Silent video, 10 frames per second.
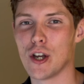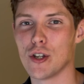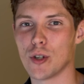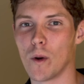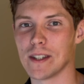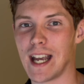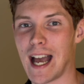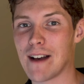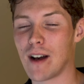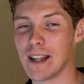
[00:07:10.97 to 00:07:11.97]
So what they
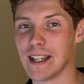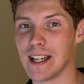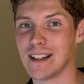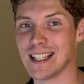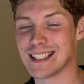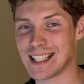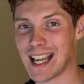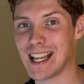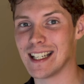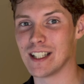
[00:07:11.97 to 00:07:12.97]
have on there
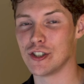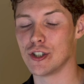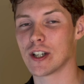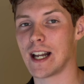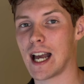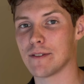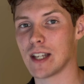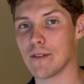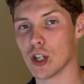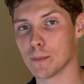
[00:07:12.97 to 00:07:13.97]
instead is you're gonna have to
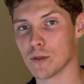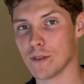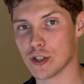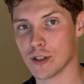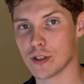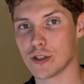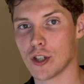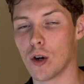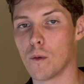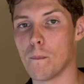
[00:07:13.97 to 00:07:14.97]
have other provisions.
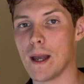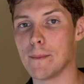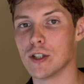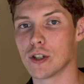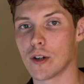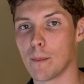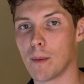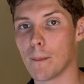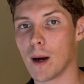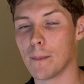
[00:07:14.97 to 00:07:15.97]
So maybe you're gonna
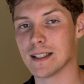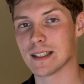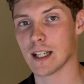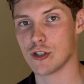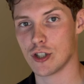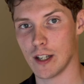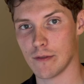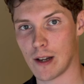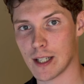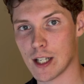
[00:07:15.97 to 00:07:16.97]
bump up insulation in the
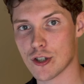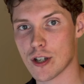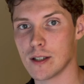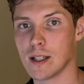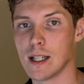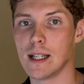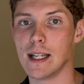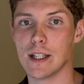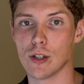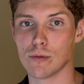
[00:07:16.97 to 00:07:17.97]
foundation,
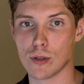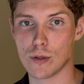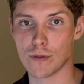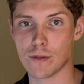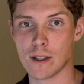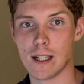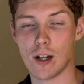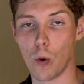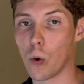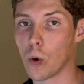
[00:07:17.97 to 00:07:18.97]
in the roof,
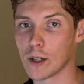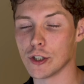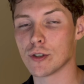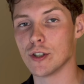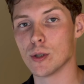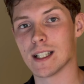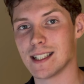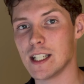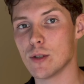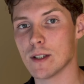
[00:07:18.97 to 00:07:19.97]
or you can do
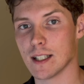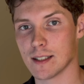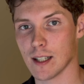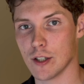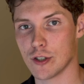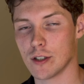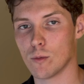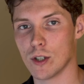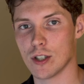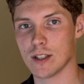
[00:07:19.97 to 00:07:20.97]
continuous insulation,
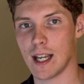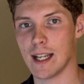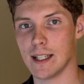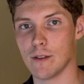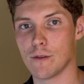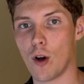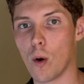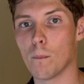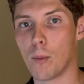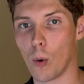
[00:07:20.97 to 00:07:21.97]
which is a
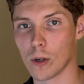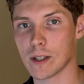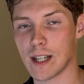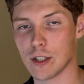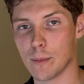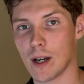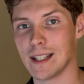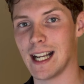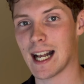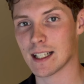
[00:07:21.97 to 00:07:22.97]
foam board that you put on
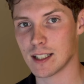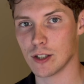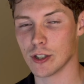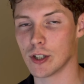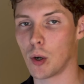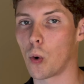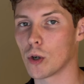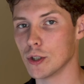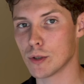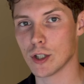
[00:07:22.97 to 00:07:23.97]
the exterior,
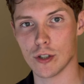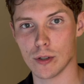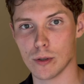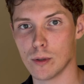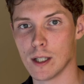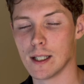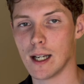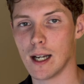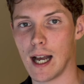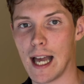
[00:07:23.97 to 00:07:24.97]
or you can do
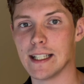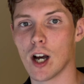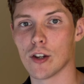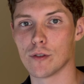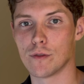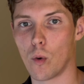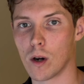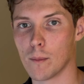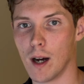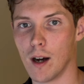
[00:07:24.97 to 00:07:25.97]
any other
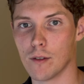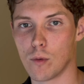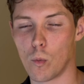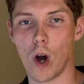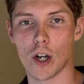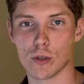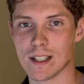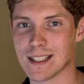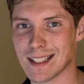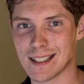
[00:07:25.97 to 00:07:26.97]
form of water
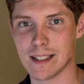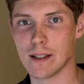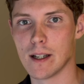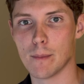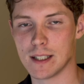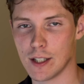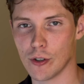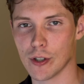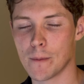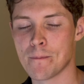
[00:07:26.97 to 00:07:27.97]
resistant
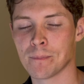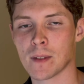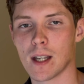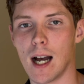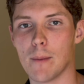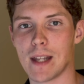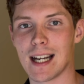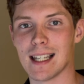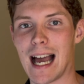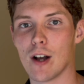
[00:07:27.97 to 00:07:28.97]
material that
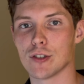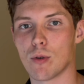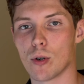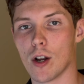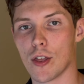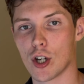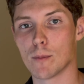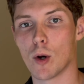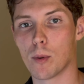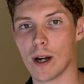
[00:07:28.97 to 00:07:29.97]
allows for a
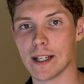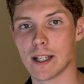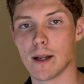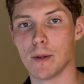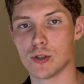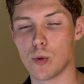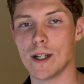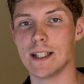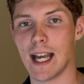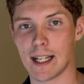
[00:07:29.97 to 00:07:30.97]
thermal break
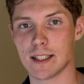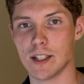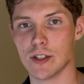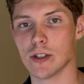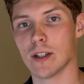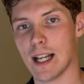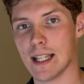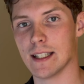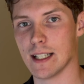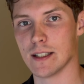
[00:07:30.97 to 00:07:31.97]
between the exterior
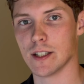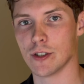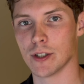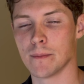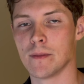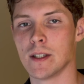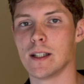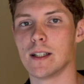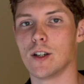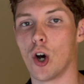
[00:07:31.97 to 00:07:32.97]
and the interior.
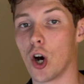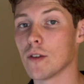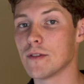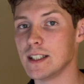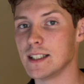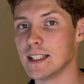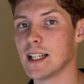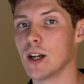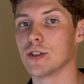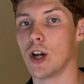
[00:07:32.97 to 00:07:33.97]
All of these
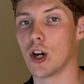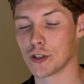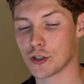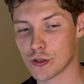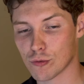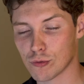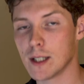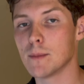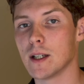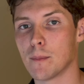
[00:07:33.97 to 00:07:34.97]
details are
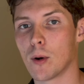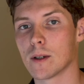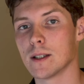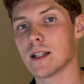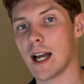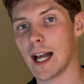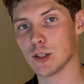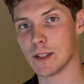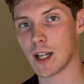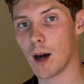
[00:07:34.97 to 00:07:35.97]
extremely important as
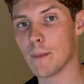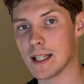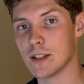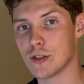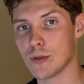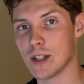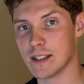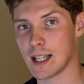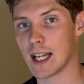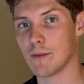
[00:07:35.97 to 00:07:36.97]
we come into the
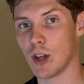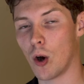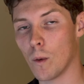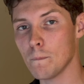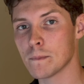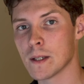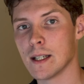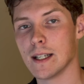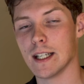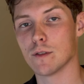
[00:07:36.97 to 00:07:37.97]
design of the home.
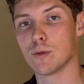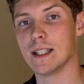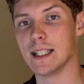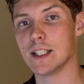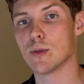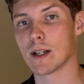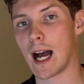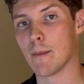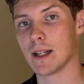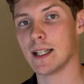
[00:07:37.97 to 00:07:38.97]
If we need to
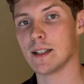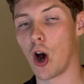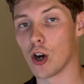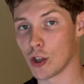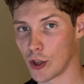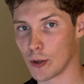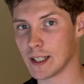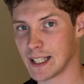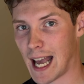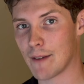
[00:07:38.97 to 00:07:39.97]
accommodate
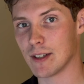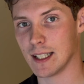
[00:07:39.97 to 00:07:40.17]
R30 cavity